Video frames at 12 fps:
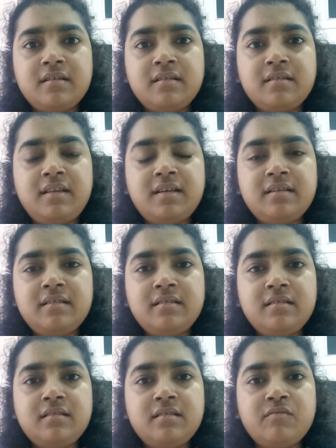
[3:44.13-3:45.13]
then
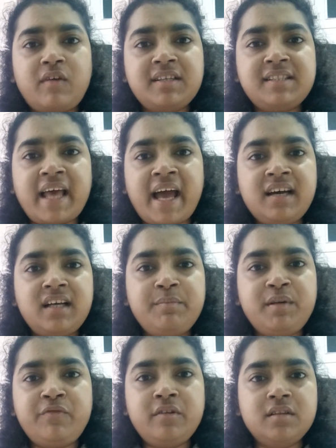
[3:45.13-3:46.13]
what is the angle
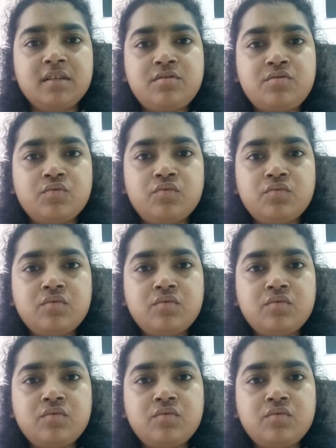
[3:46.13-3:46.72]
between these two?